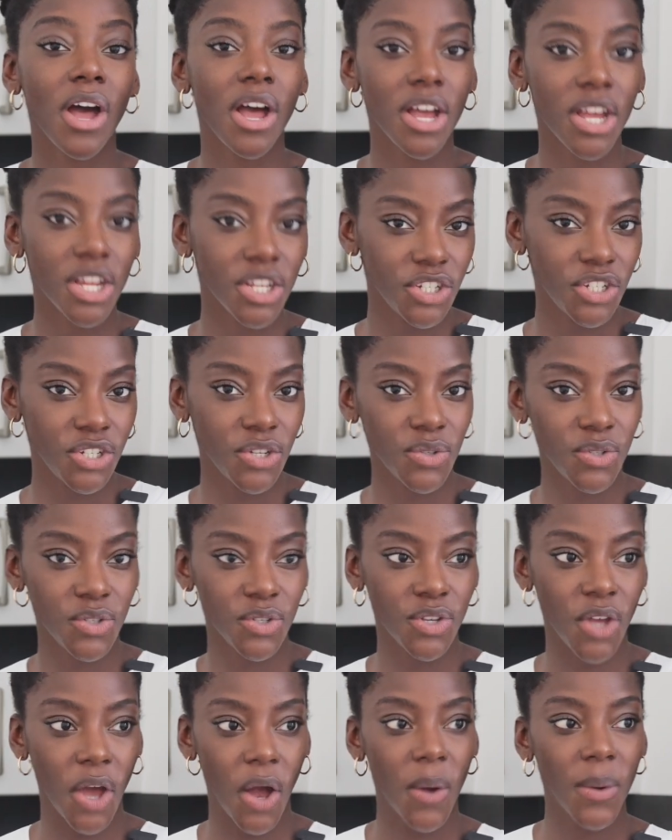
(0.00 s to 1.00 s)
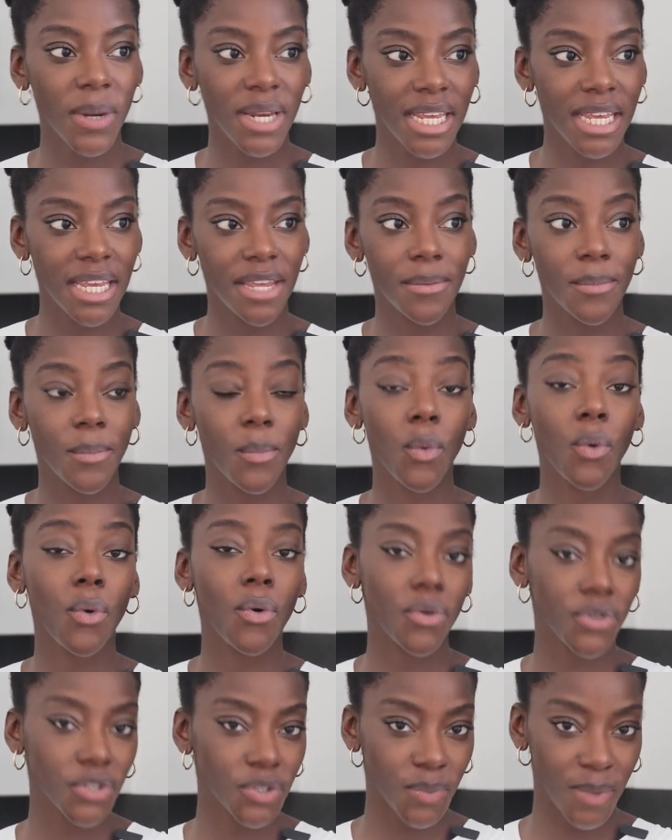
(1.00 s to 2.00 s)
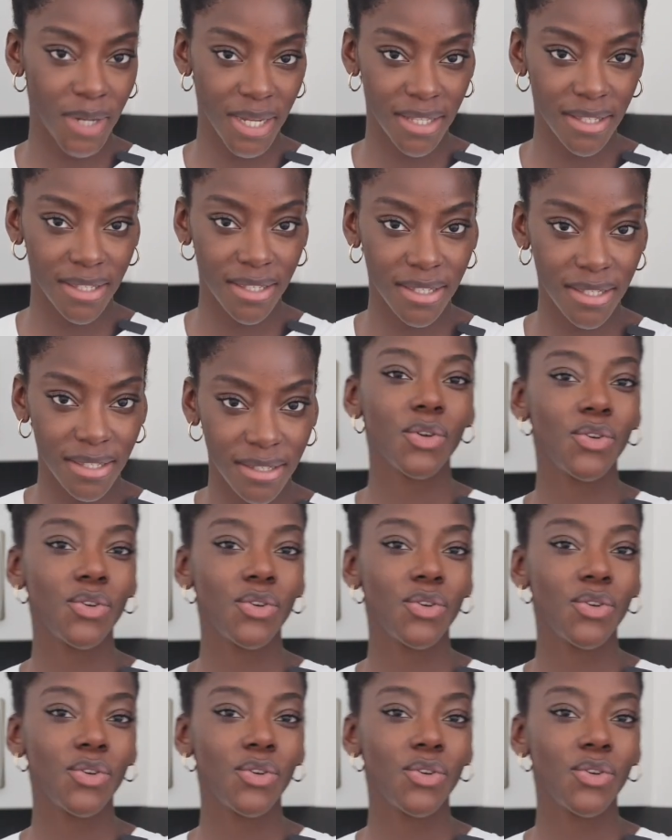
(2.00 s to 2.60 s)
urge you to go and eat more sweets.